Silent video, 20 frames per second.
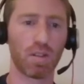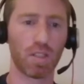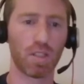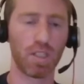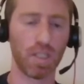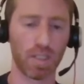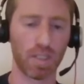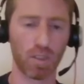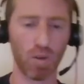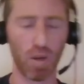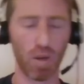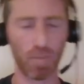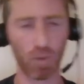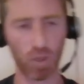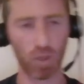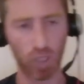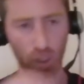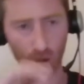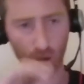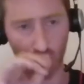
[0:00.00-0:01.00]
so I'm
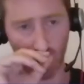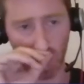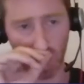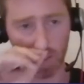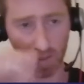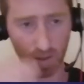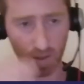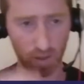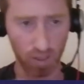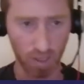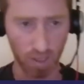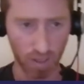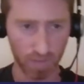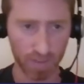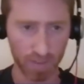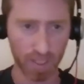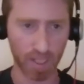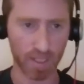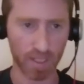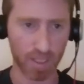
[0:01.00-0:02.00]
going to use Shift
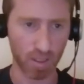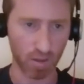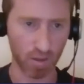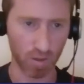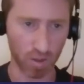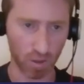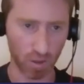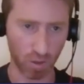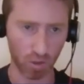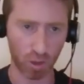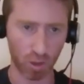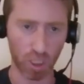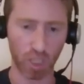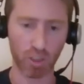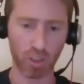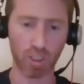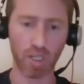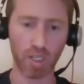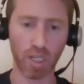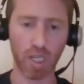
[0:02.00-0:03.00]
F6 in order to
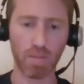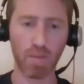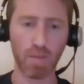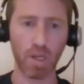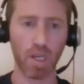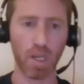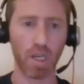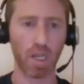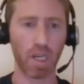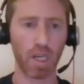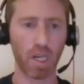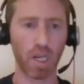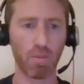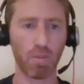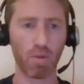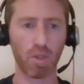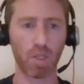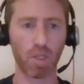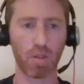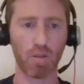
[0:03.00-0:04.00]
change the name, and I'm
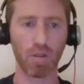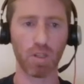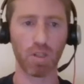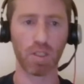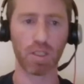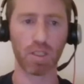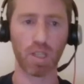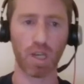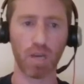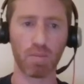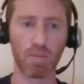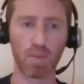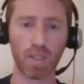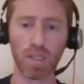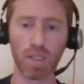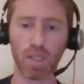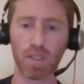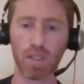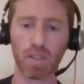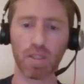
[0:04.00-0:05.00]
going to call it
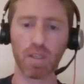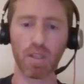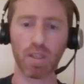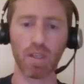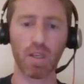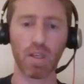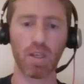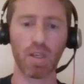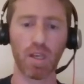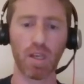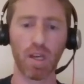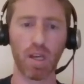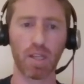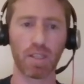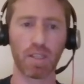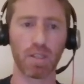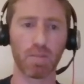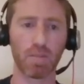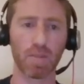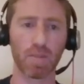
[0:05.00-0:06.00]
update
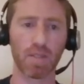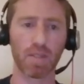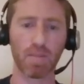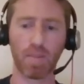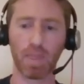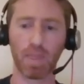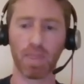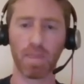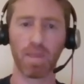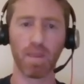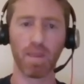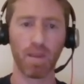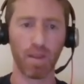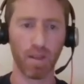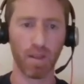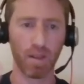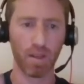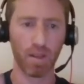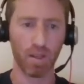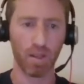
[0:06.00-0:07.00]
items.
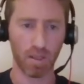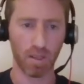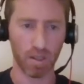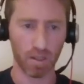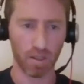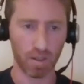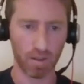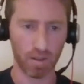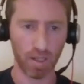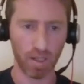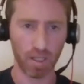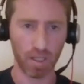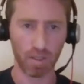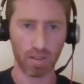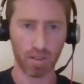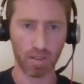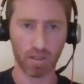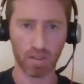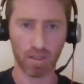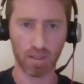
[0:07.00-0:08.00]

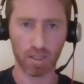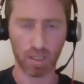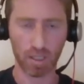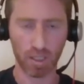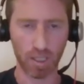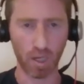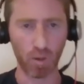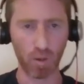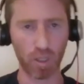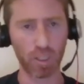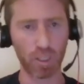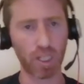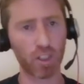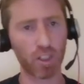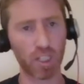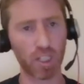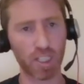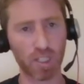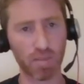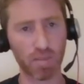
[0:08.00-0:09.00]
Great. Now
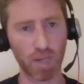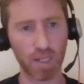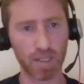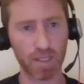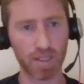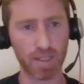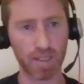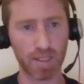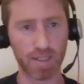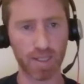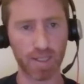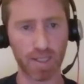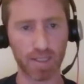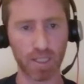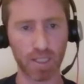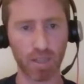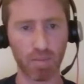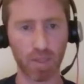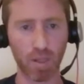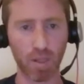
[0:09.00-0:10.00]
IntelliJ is smart. It's
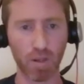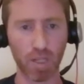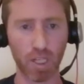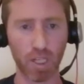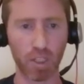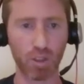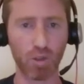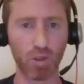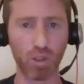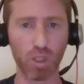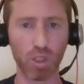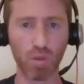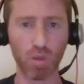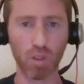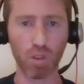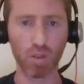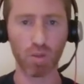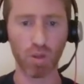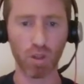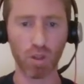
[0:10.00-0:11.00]
asking me, okay, do you
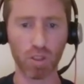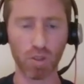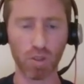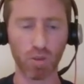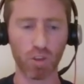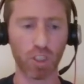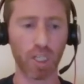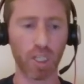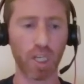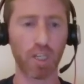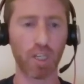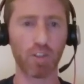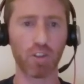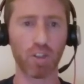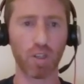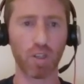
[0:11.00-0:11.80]
want to also change?